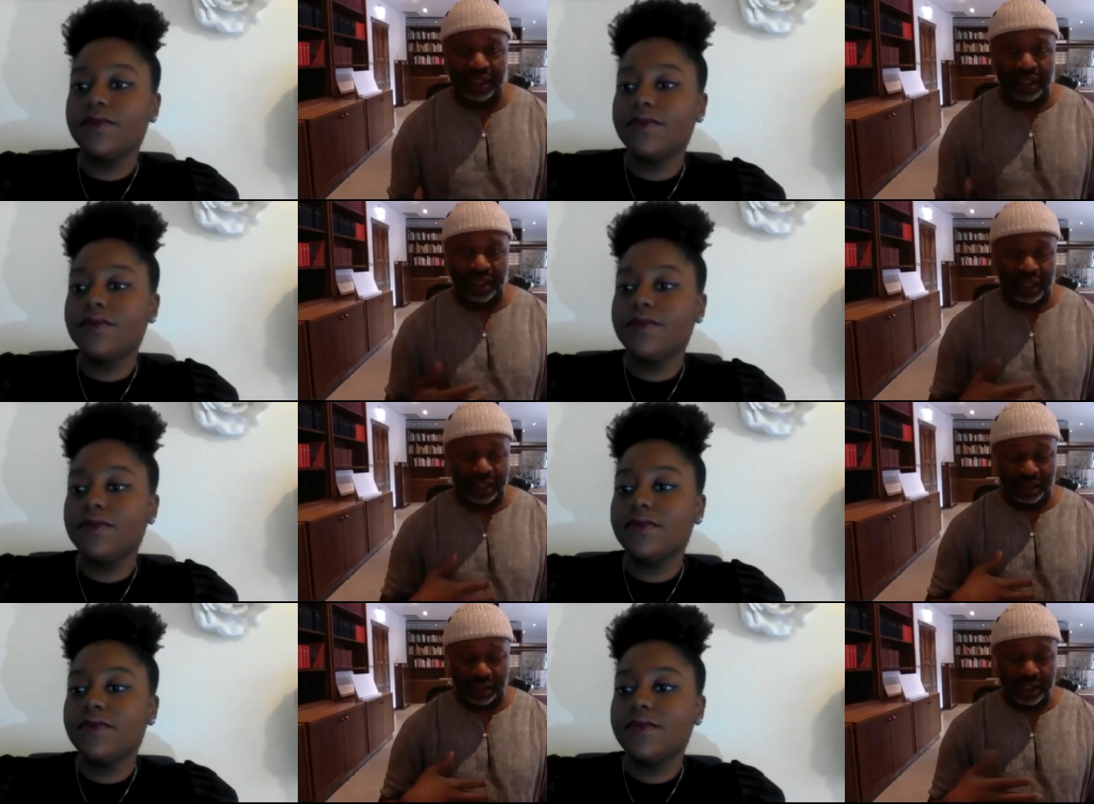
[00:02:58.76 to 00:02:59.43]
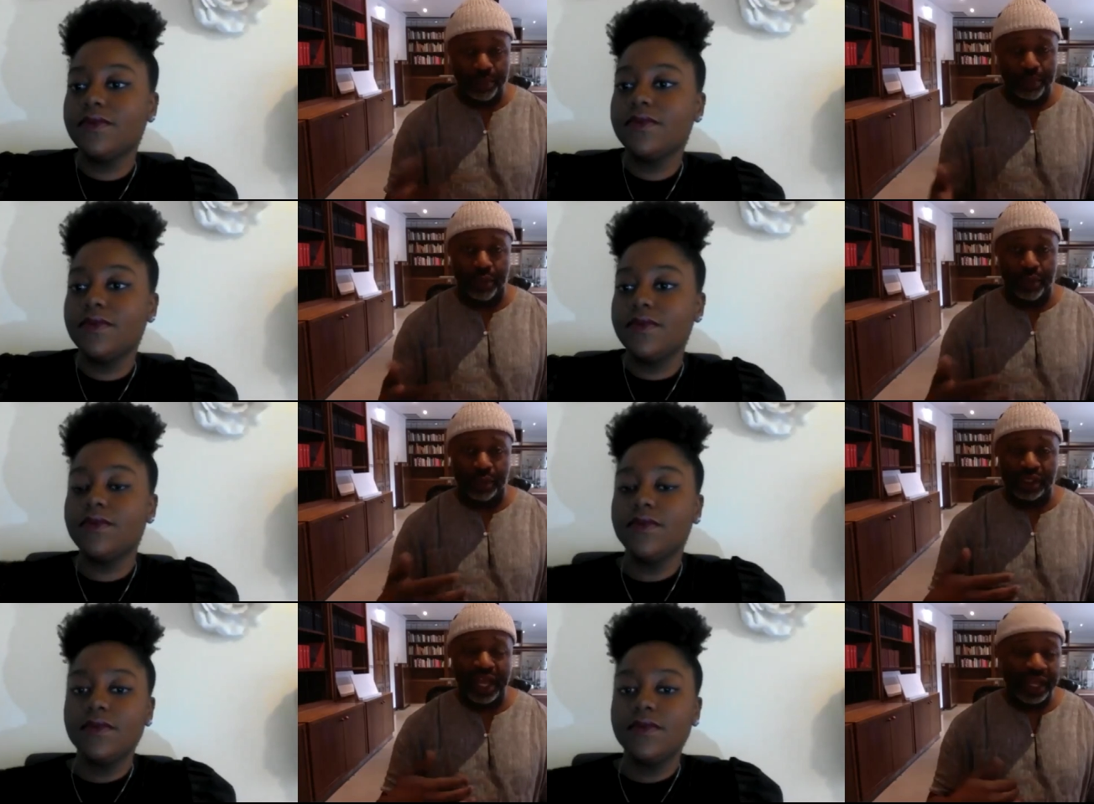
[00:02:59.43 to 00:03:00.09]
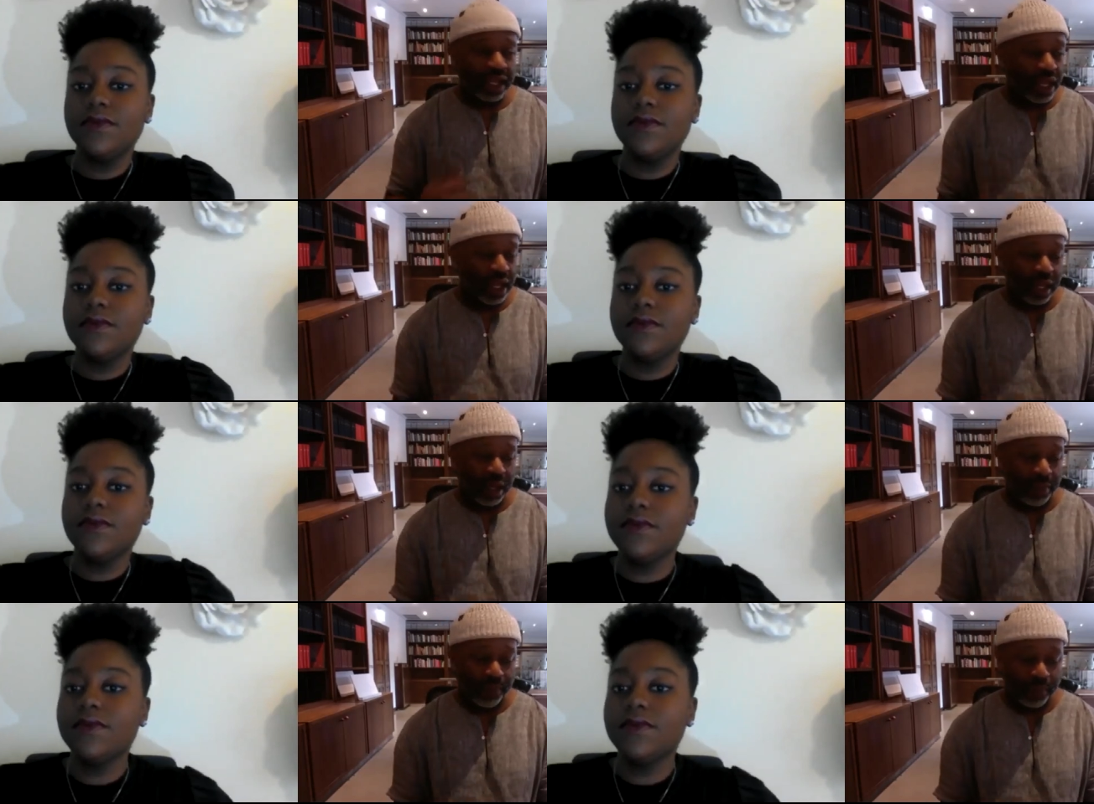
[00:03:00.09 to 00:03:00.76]
Speaker 1: it's simple it's like
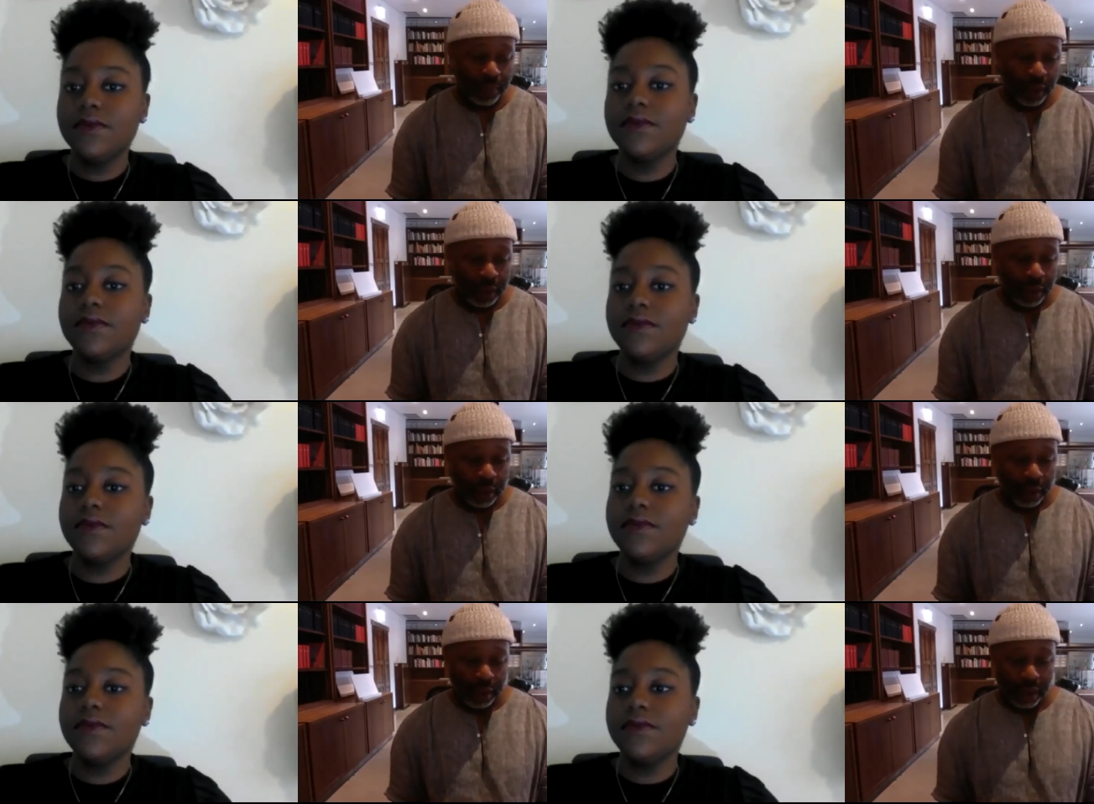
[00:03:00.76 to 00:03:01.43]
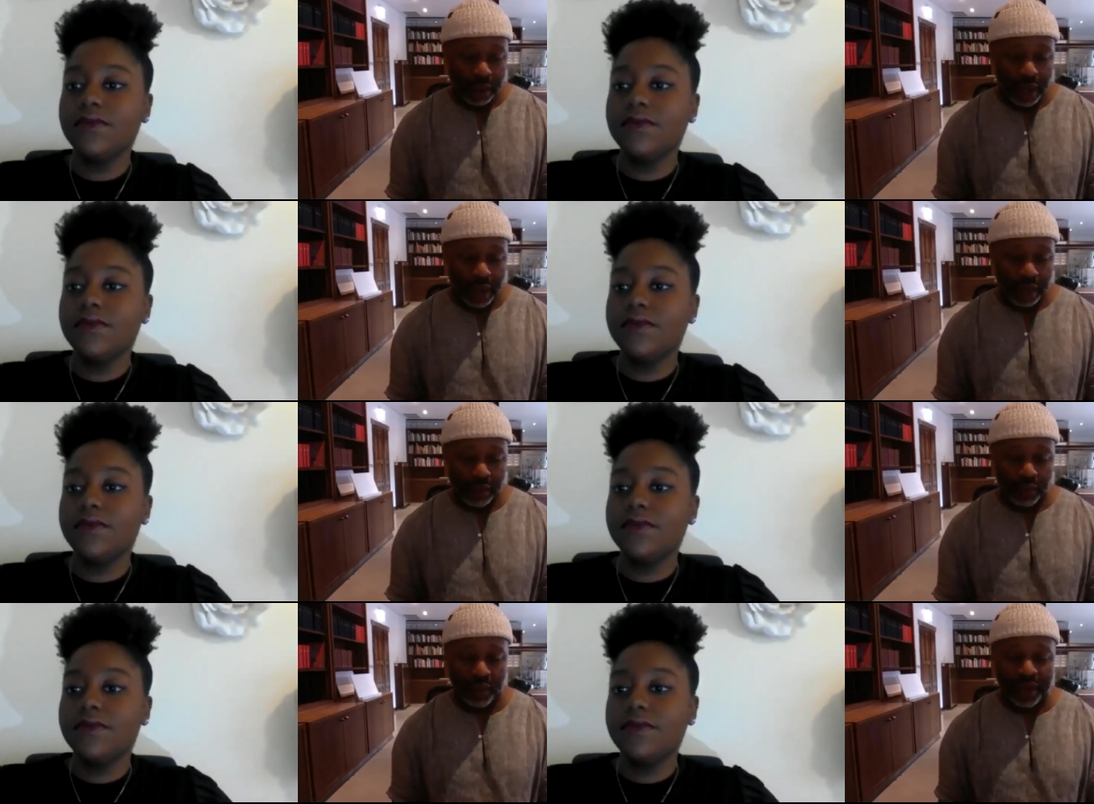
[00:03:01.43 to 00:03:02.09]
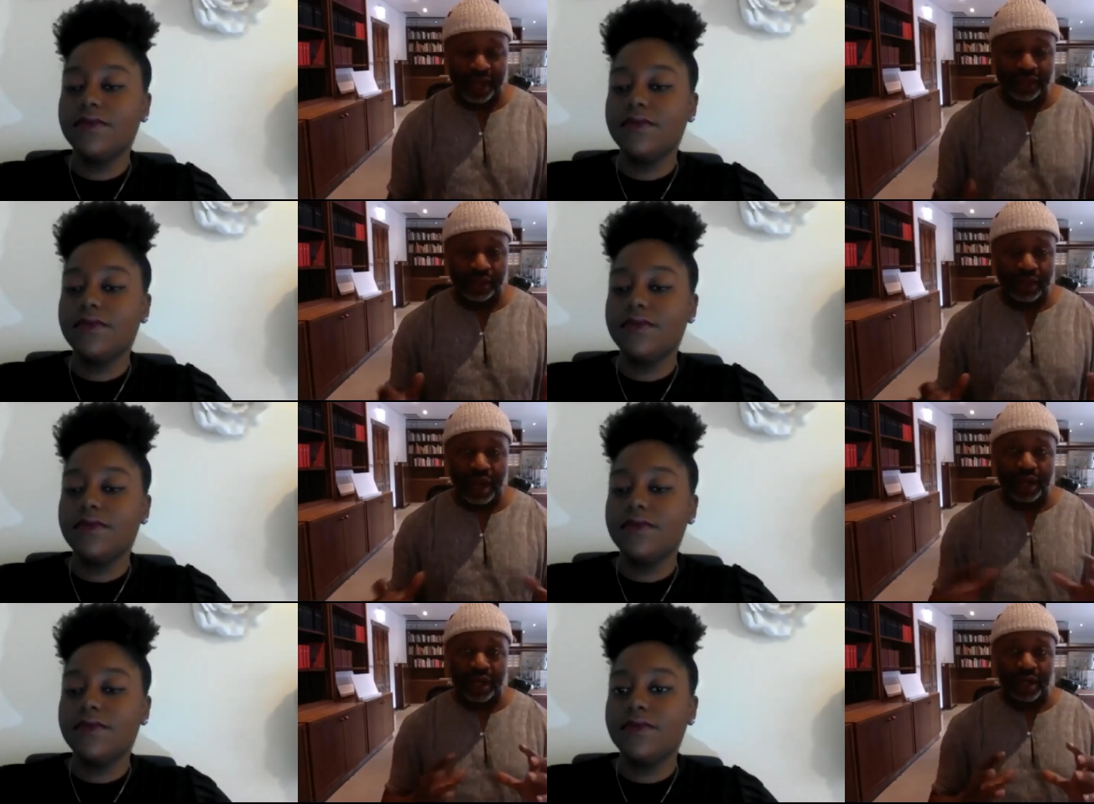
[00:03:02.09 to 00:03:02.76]
um, uh, when i
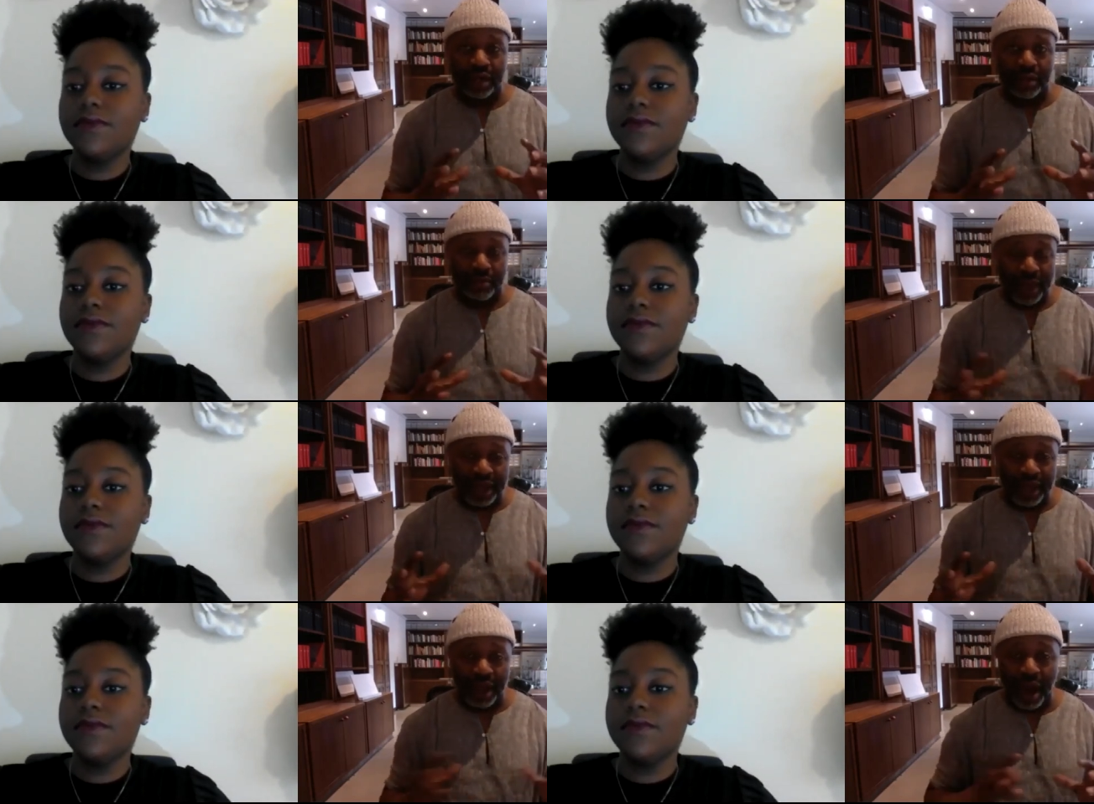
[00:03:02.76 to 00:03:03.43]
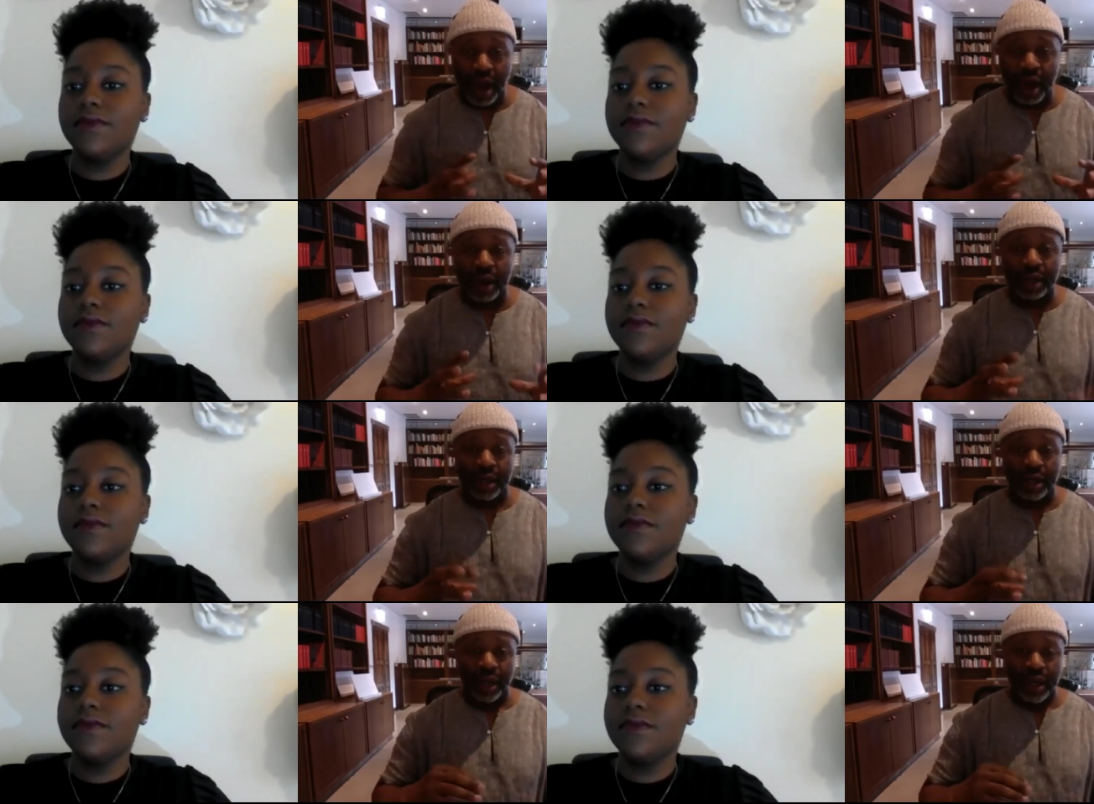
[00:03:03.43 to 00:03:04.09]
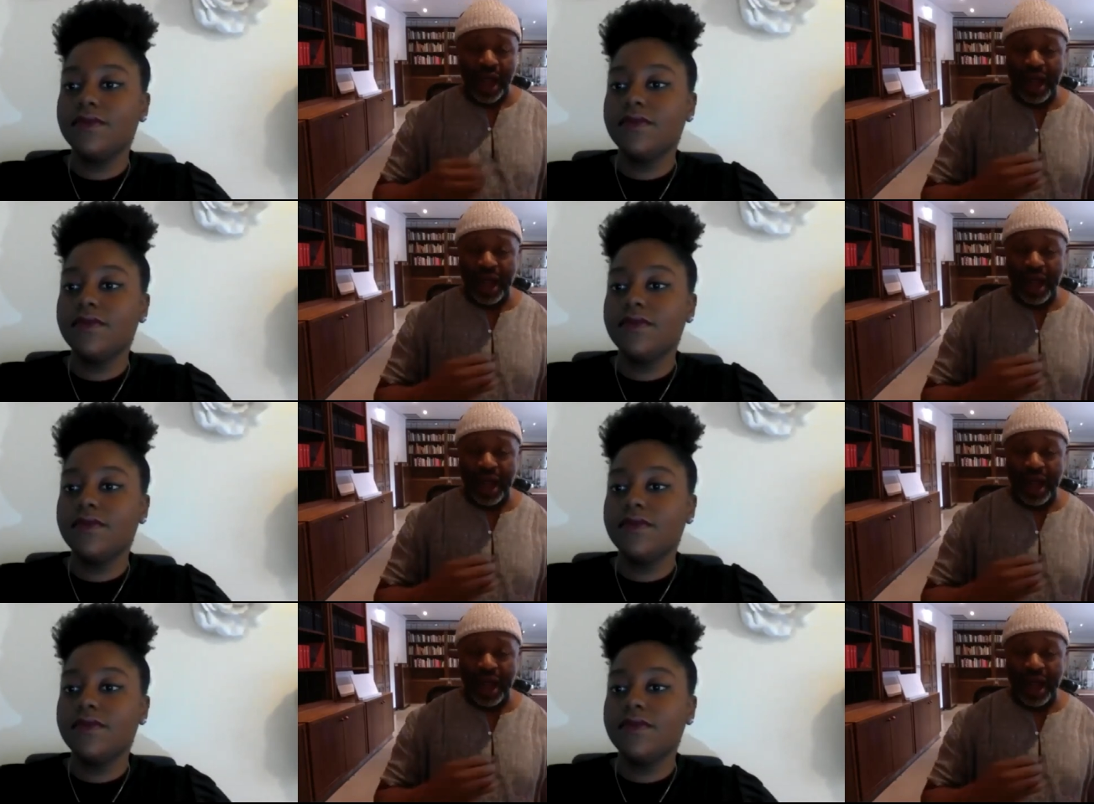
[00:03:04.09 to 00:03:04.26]
started making art i